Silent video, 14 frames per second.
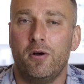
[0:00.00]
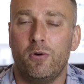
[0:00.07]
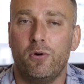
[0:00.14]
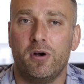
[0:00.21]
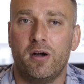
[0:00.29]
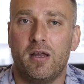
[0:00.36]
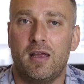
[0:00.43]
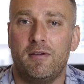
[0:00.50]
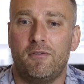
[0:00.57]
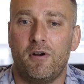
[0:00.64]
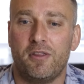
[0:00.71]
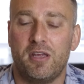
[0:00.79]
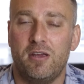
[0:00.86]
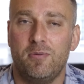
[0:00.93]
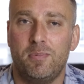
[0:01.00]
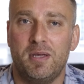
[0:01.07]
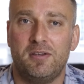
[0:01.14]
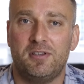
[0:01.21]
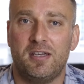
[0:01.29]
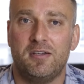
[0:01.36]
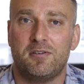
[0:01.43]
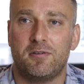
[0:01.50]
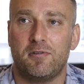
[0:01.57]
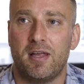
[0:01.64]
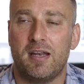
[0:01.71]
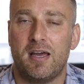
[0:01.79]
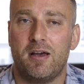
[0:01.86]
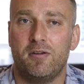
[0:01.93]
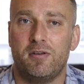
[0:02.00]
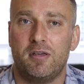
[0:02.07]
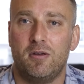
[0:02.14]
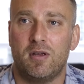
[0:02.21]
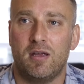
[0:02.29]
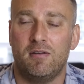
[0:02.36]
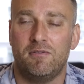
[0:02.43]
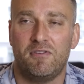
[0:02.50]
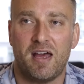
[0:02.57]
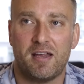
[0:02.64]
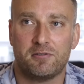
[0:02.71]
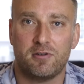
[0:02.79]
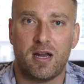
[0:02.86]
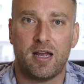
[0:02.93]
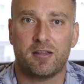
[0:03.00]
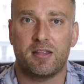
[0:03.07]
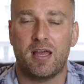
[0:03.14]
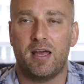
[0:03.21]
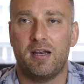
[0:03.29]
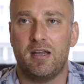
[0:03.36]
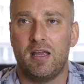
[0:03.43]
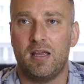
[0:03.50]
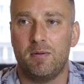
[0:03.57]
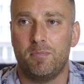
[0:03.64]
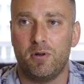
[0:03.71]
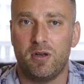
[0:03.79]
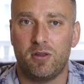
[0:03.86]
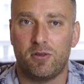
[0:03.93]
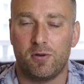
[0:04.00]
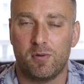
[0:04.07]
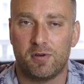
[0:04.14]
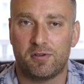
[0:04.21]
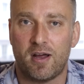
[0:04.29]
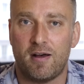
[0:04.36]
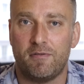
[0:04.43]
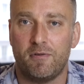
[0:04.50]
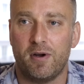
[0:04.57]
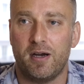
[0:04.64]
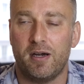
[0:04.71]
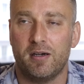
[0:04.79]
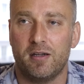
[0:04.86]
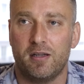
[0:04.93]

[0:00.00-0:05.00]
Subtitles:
Or if all the UPCs are laid out, you can fast-track that and put it through a software